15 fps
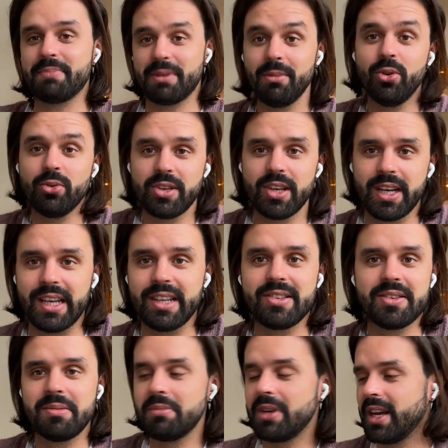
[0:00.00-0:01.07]
promoting
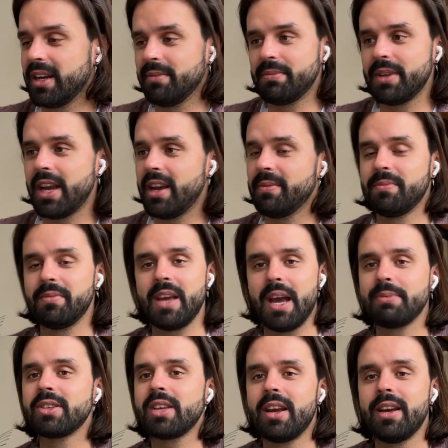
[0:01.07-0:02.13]
it.
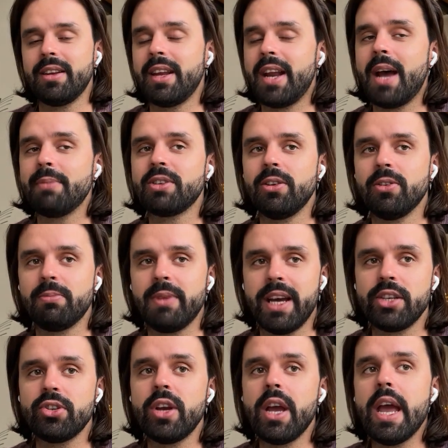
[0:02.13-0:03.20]
An absolute
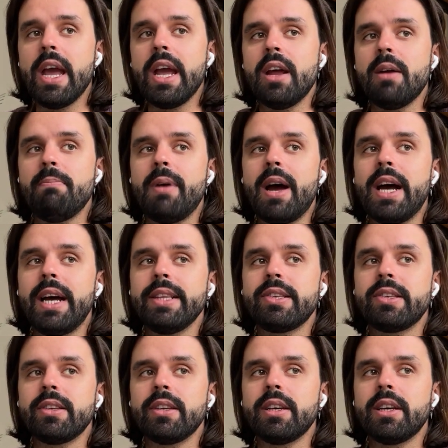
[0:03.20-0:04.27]
match. But